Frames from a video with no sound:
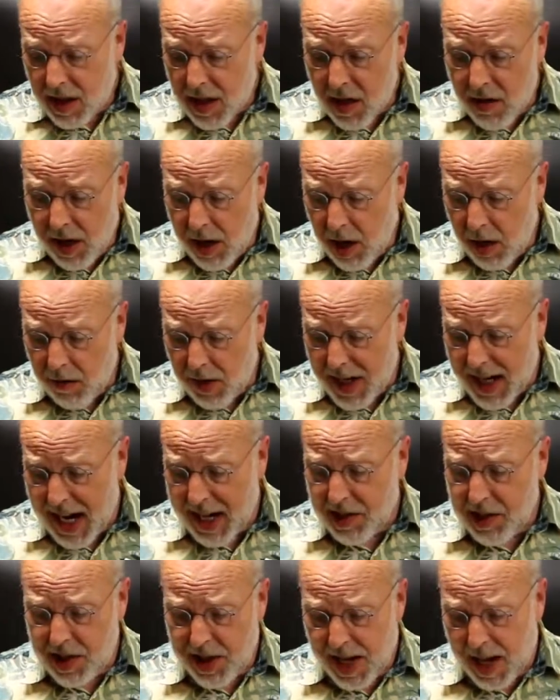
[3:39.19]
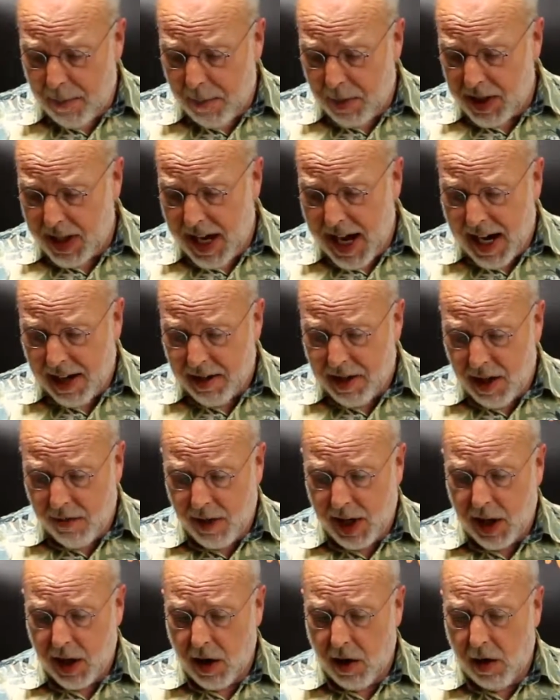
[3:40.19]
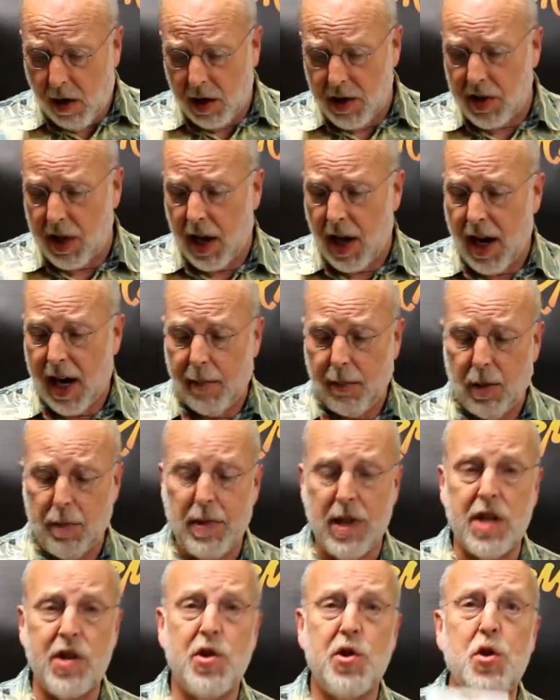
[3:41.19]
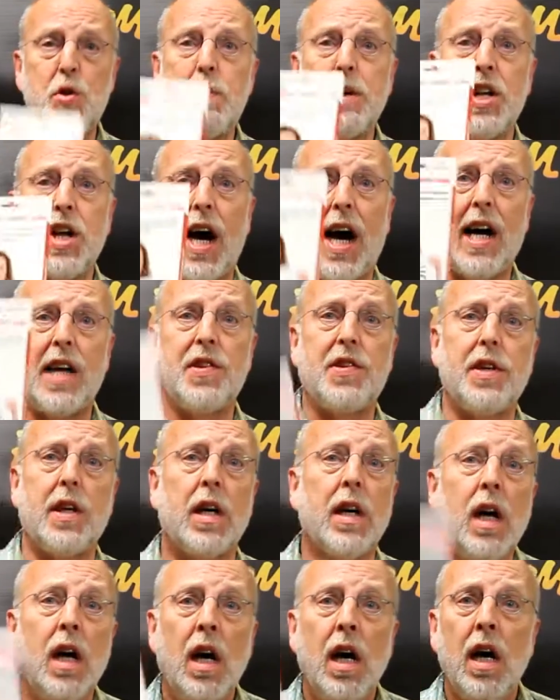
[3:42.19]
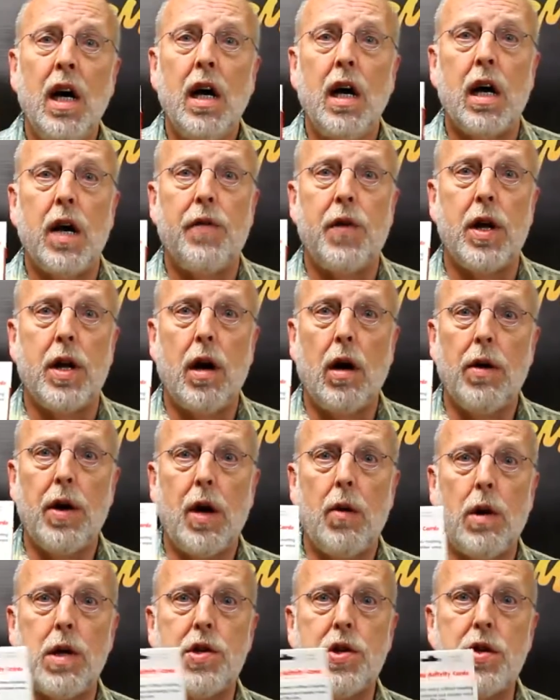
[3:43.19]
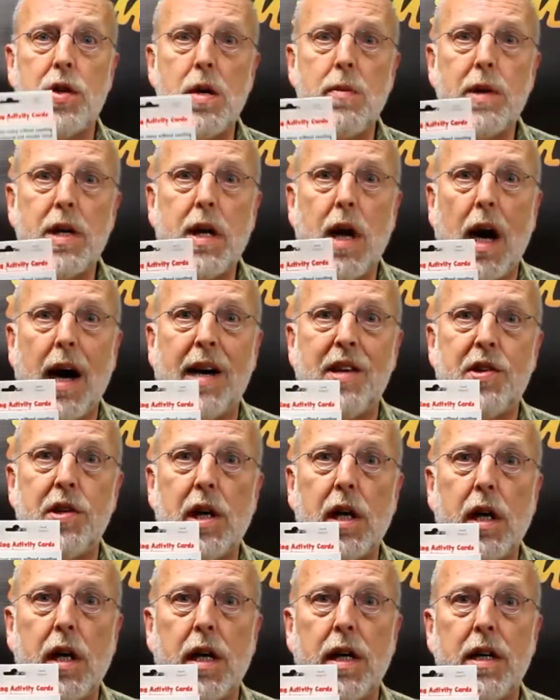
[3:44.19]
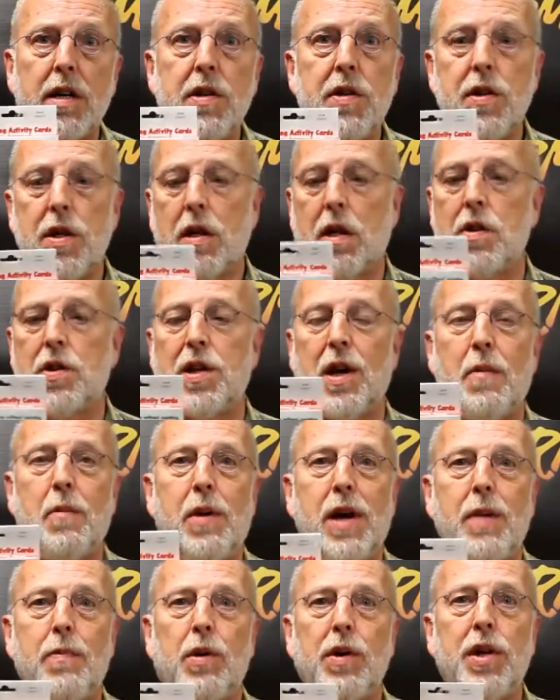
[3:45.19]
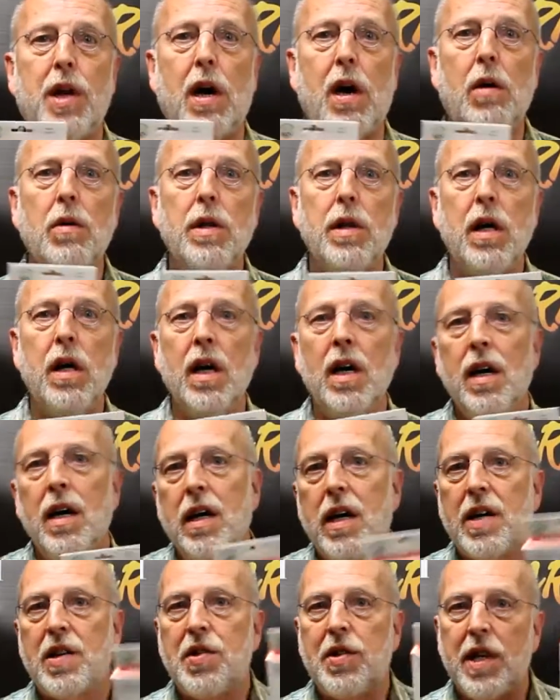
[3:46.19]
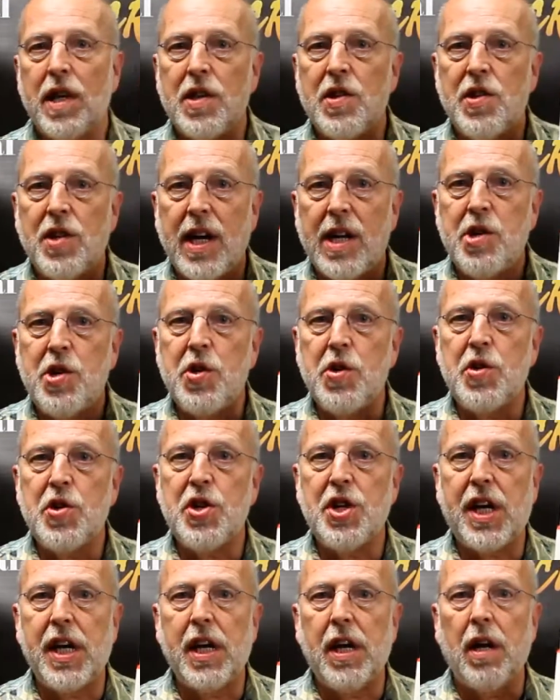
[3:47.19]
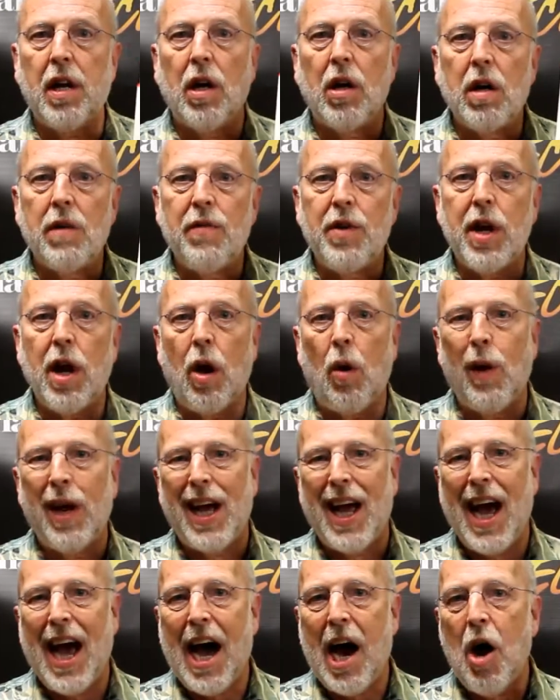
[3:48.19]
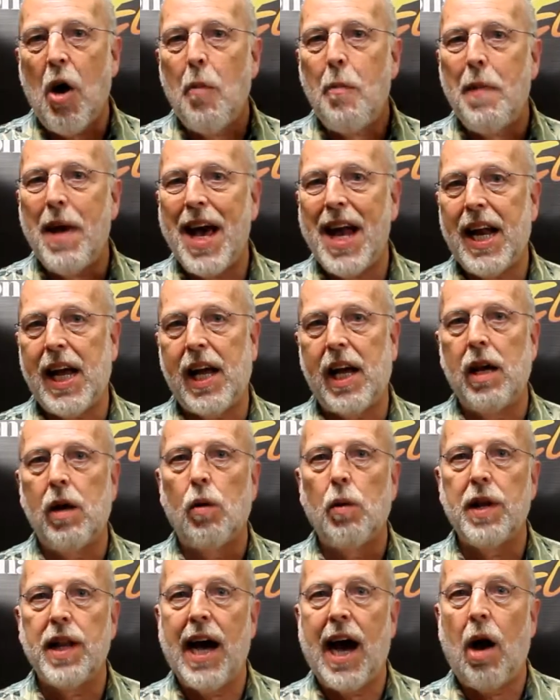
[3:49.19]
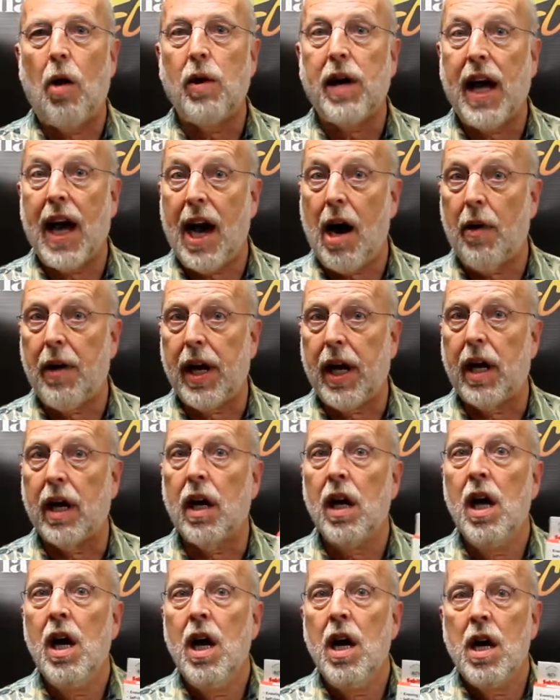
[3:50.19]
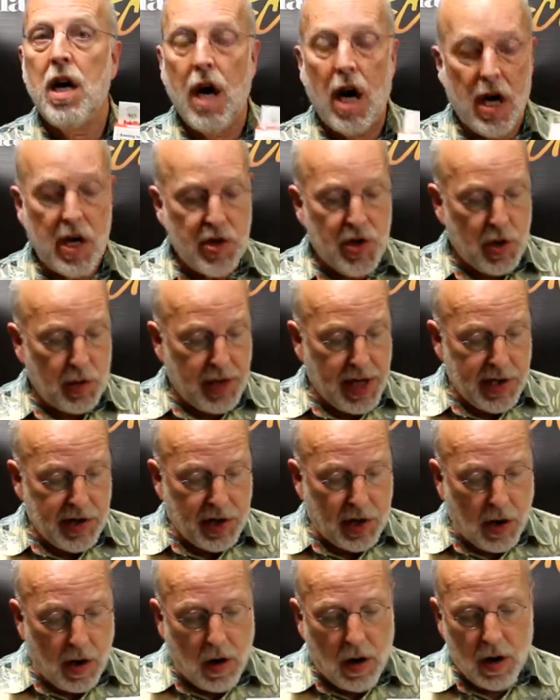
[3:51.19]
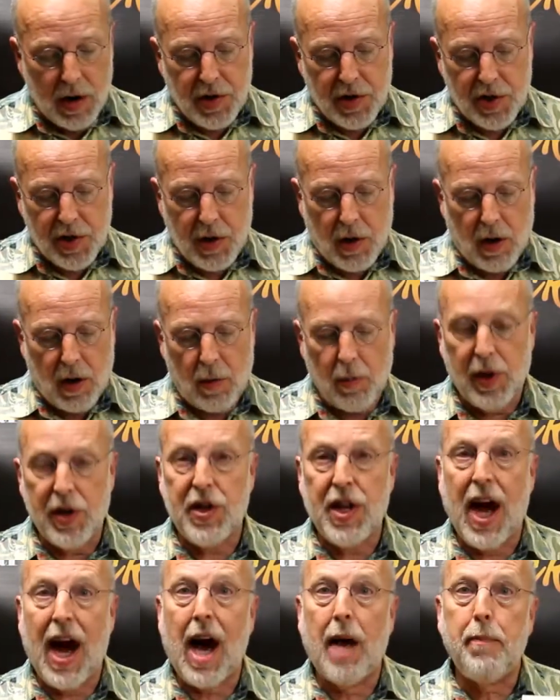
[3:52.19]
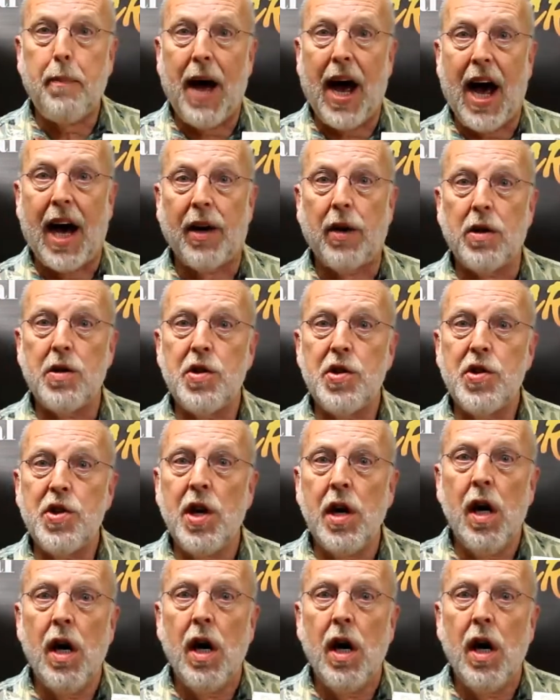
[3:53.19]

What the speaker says: You know, the next step in the activity cards line would be subitizing. If you don't know what subitizing is, because some people don't, it's the essential skill of knowing how many without counting. So these cards start with dot patterns,